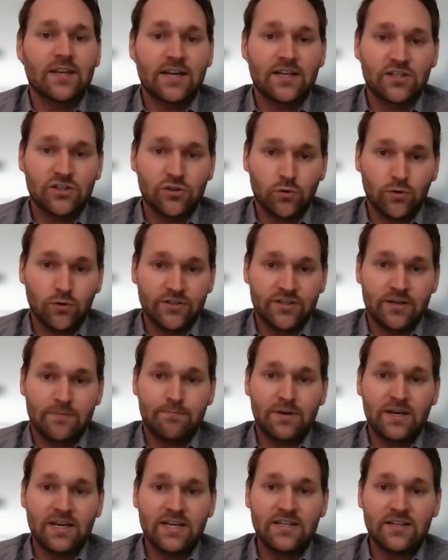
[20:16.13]
and told
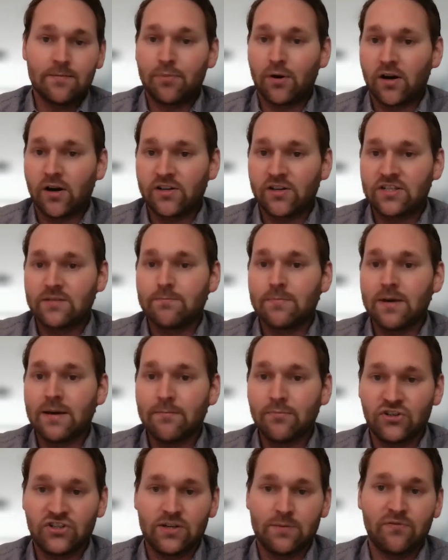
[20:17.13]
that paying the party
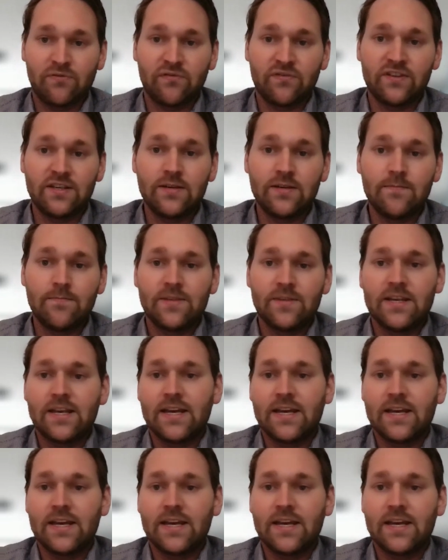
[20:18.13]
membership fee